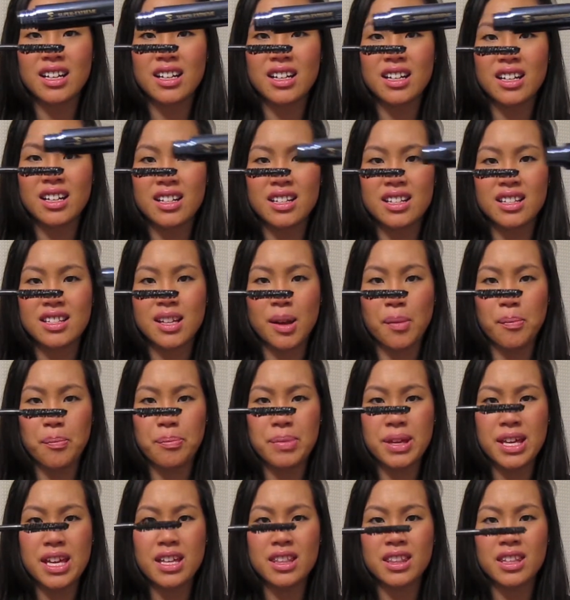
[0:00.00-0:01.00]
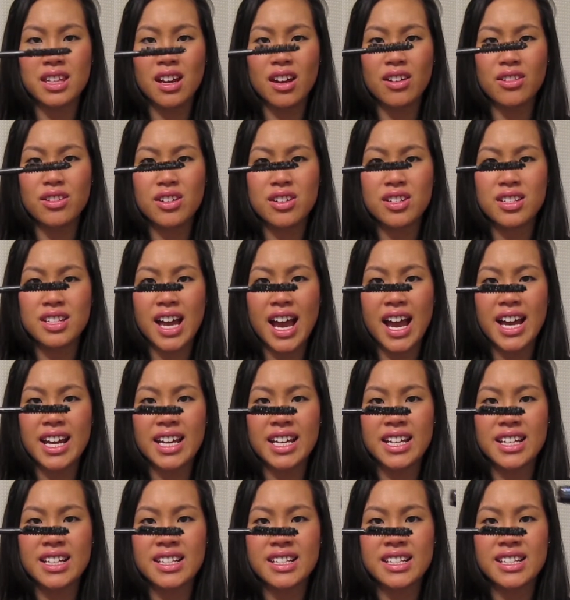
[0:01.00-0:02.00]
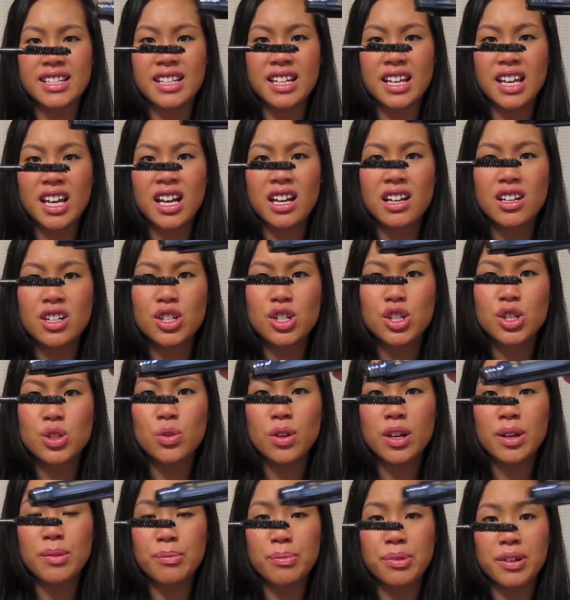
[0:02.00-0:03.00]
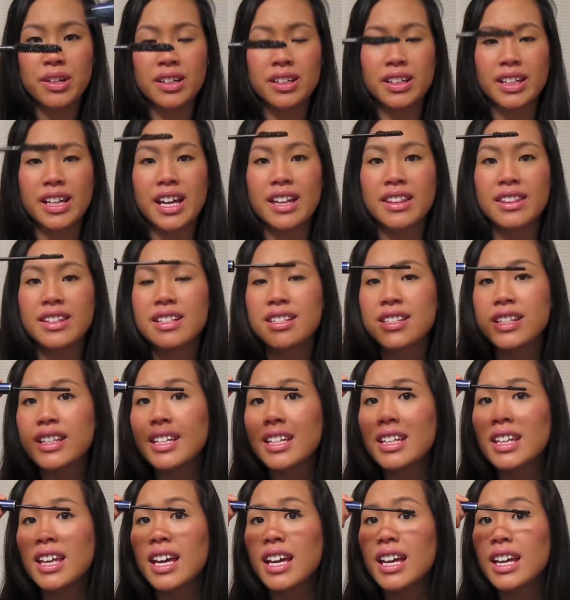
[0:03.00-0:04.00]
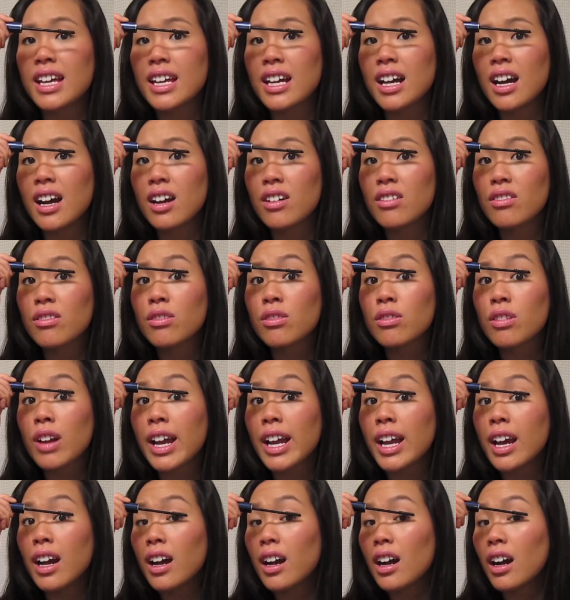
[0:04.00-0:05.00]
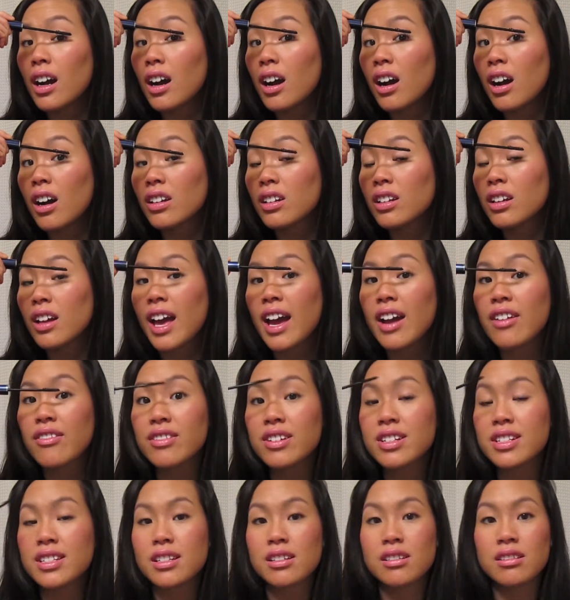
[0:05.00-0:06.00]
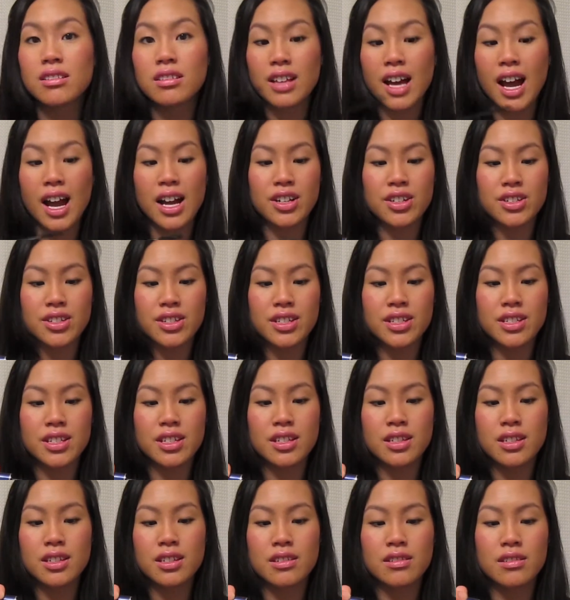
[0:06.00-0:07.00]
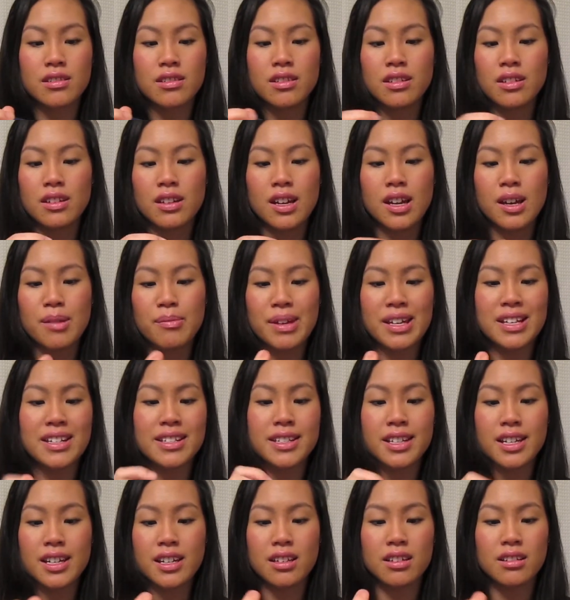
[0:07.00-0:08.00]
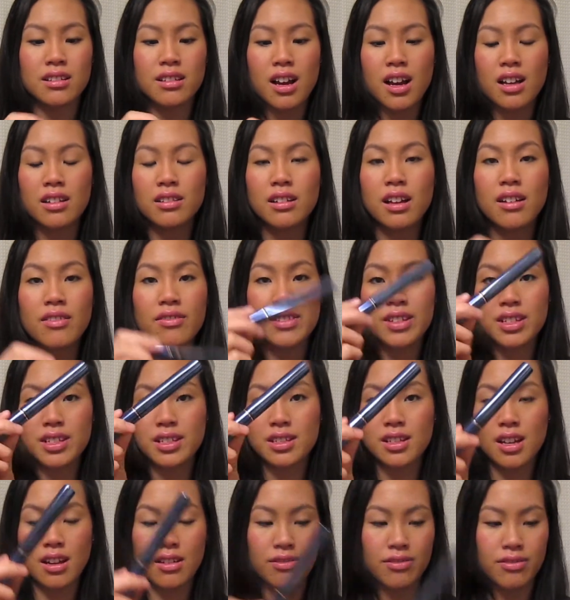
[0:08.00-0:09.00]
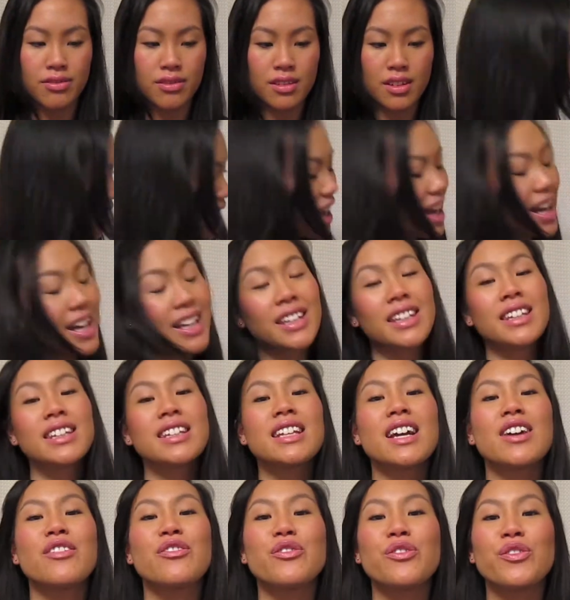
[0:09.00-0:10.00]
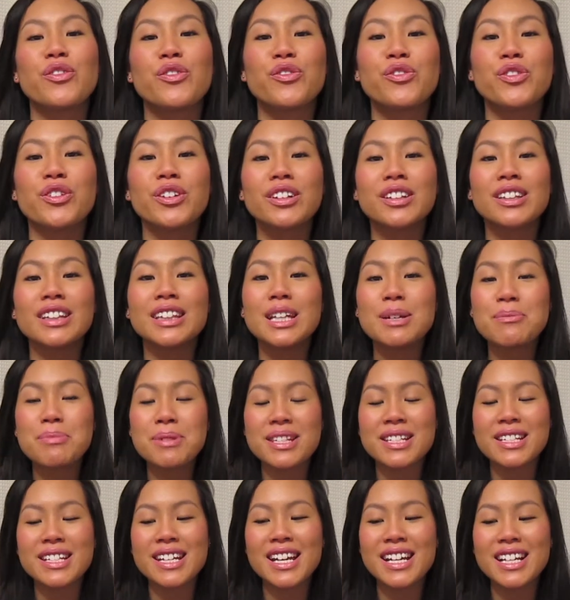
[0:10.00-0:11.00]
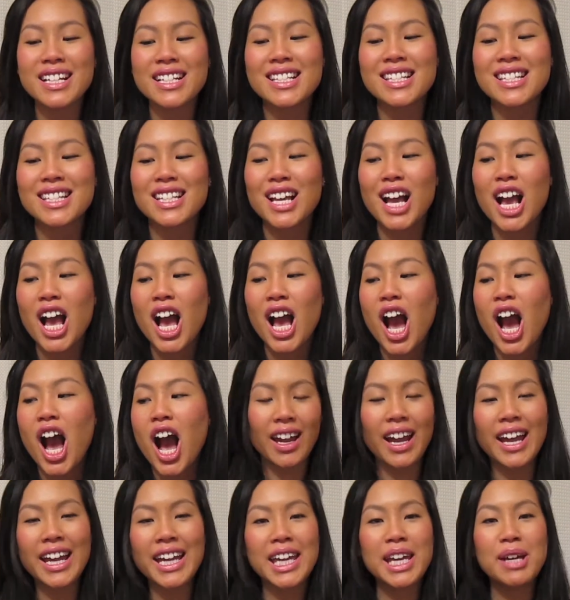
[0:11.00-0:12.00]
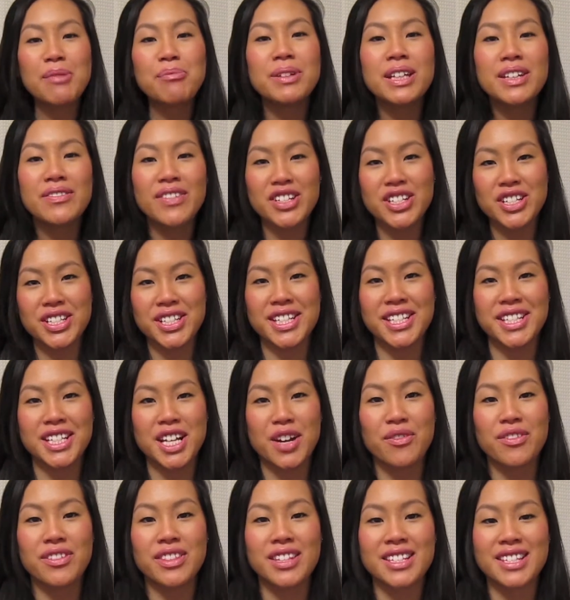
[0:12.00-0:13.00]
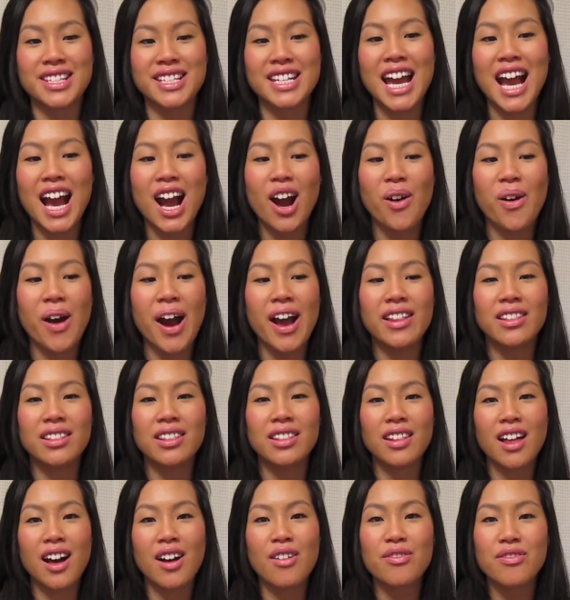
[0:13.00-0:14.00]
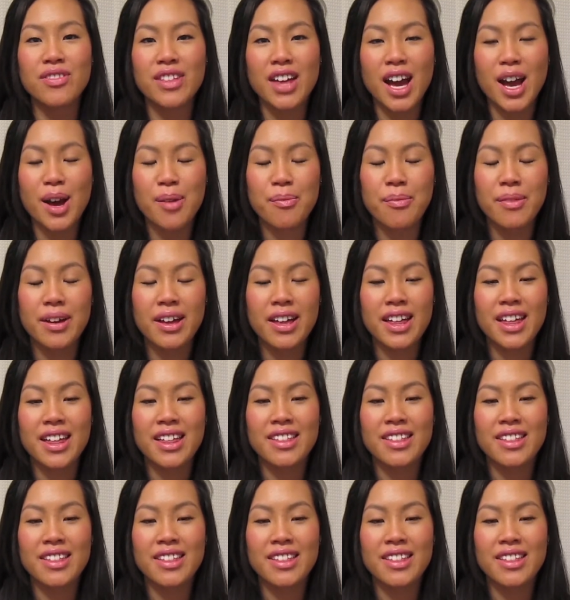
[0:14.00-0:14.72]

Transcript: and stumpy, and the other side is short and prickly, and this can get right onto every single lash. This is amazing. I love this stuff. And for lipsticks, I can't believe I just discovered this now. I love them.